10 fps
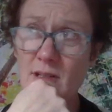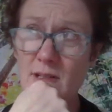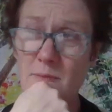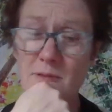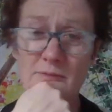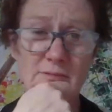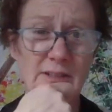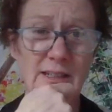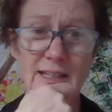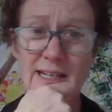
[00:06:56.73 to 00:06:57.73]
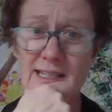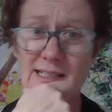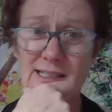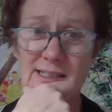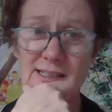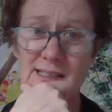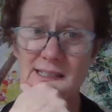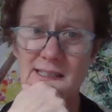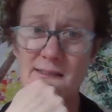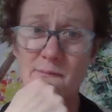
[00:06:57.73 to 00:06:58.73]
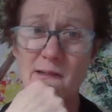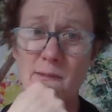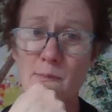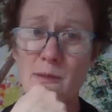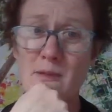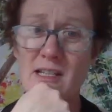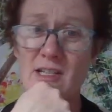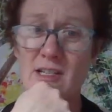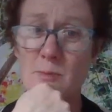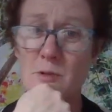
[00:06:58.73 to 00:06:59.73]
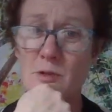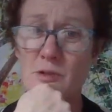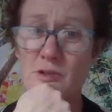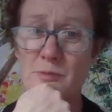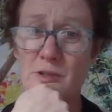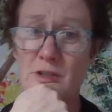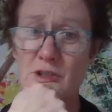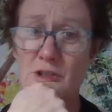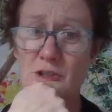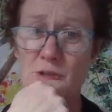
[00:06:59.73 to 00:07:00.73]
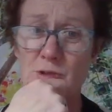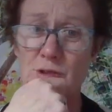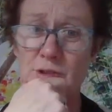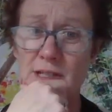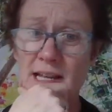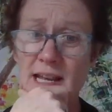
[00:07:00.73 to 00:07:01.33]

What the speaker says: I'd be really hesitant, but maybe that's just because I'm so new to it